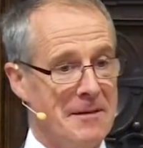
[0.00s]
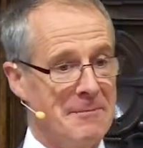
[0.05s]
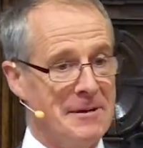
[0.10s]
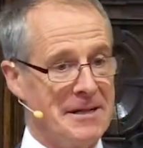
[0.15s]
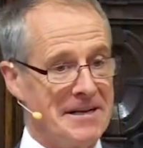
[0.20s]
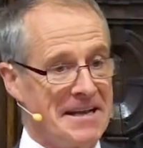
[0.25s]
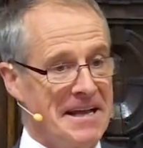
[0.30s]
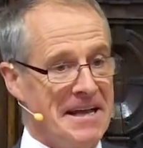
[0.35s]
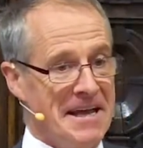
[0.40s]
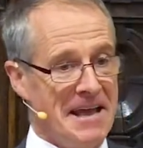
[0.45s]

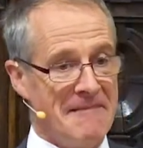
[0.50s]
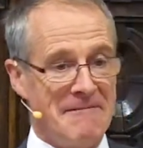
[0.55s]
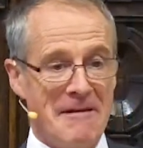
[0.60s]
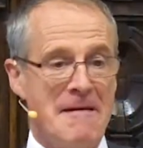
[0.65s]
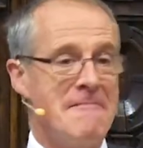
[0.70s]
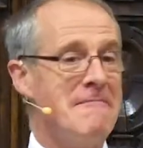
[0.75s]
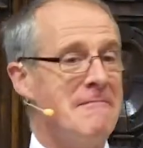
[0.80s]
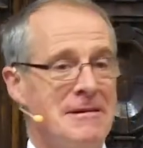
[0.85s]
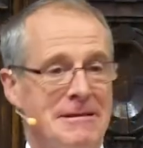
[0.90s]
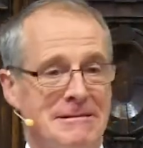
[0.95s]
But if
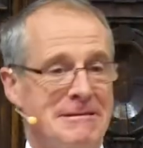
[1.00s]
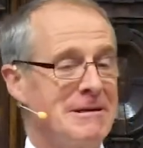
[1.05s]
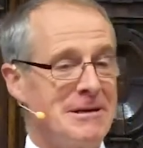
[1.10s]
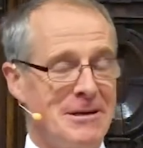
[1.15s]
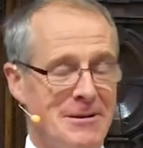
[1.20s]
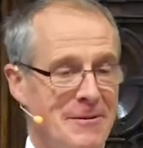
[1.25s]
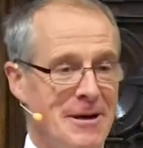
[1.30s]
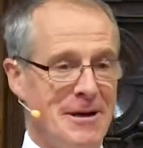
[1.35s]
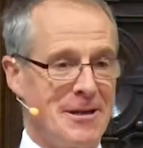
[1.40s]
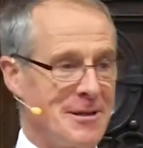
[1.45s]
every
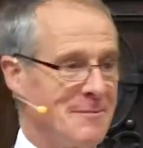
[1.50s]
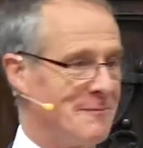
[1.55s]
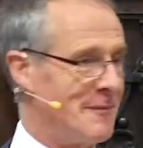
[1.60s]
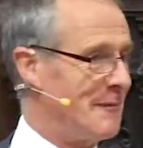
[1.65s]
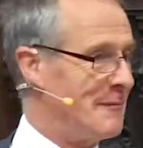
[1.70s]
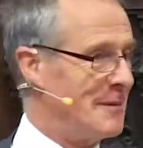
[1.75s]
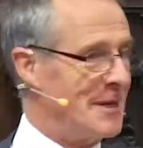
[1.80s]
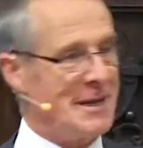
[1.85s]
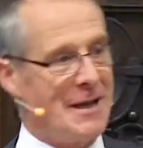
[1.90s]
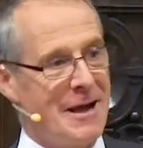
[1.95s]
single one of them,
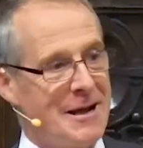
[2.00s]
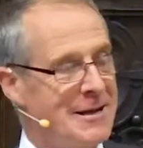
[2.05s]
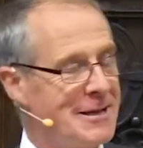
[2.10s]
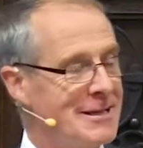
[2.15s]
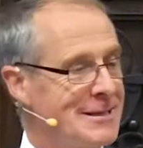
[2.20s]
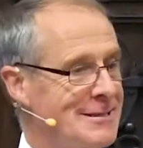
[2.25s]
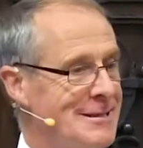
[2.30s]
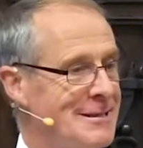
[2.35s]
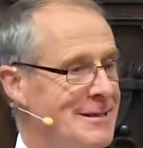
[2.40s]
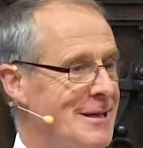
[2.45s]
from the
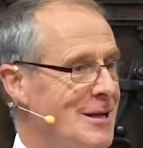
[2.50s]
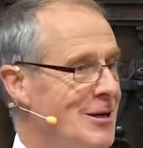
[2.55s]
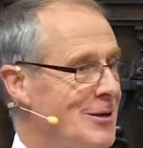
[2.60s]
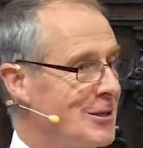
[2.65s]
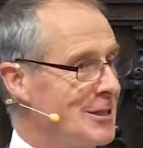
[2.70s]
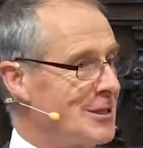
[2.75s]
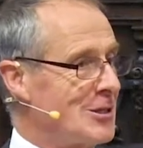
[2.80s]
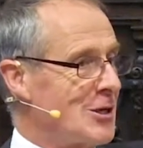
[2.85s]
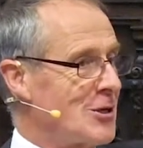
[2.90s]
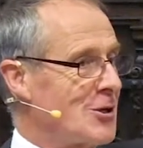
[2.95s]
youngest to the
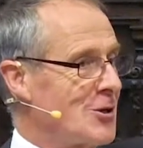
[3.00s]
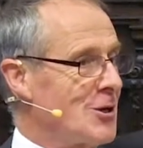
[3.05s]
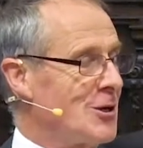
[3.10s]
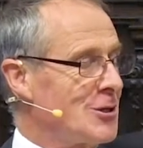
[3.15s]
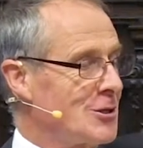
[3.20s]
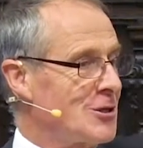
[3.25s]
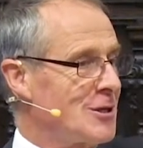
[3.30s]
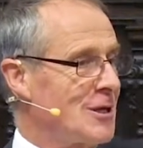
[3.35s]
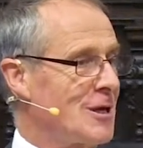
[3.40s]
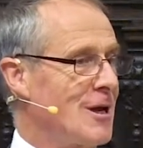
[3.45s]
oldest,
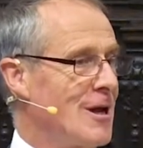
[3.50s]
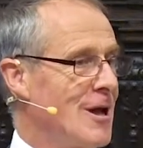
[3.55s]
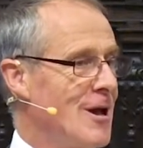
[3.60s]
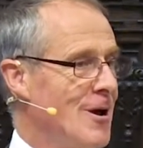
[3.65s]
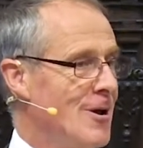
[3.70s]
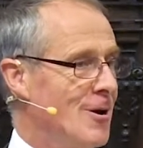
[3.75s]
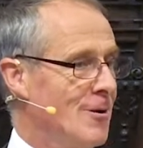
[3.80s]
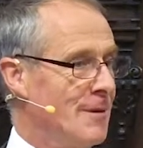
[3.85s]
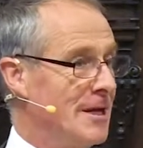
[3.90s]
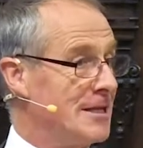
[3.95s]
across the
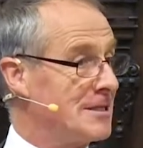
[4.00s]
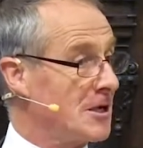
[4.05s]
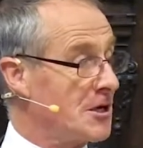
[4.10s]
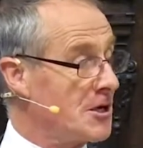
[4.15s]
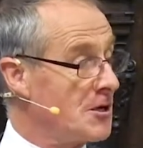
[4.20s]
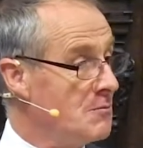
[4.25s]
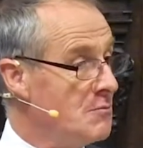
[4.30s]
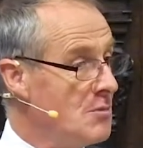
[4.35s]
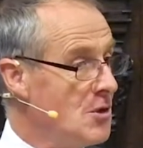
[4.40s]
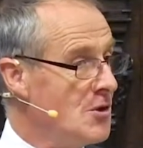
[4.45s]
globe, it's a
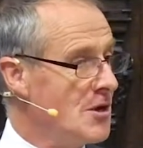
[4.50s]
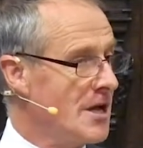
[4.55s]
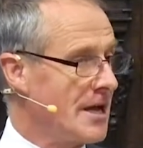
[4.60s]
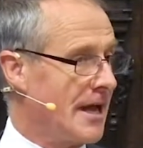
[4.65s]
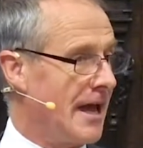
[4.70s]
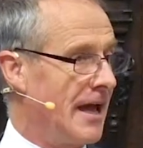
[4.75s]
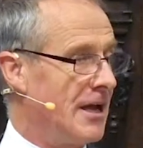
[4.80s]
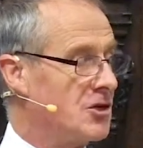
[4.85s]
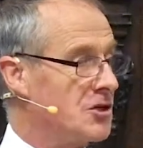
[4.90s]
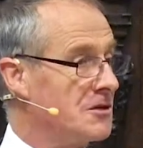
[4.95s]

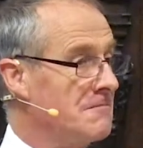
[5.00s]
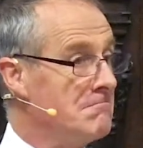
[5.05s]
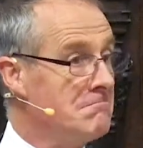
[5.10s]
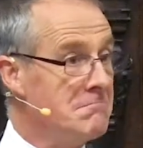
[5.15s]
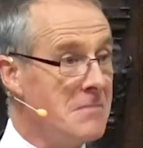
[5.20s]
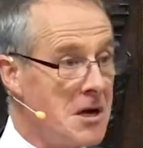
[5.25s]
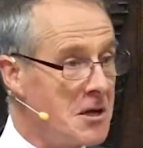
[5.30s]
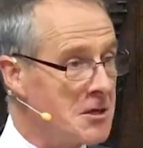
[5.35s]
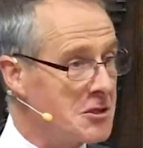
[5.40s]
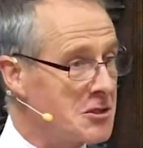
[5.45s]
communication
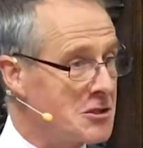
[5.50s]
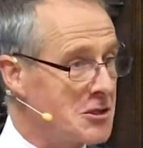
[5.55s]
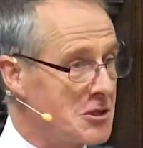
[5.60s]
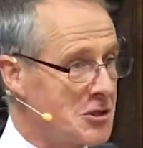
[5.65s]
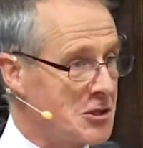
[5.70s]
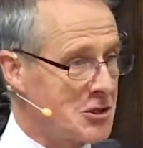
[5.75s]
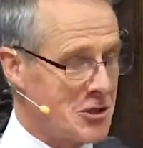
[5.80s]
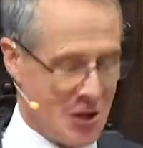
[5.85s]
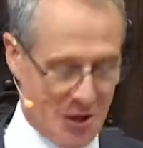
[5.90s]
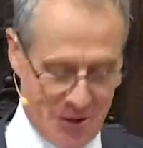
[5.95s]

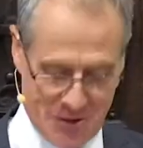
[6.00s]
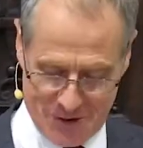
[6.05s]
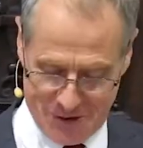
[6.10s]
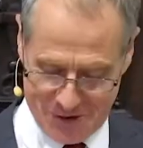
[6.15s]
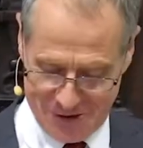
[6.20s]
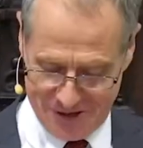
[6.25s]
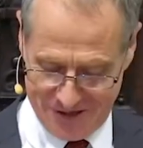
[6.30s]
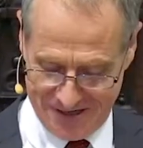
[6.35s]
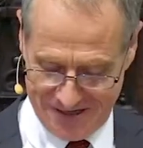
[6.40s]
masterstroke.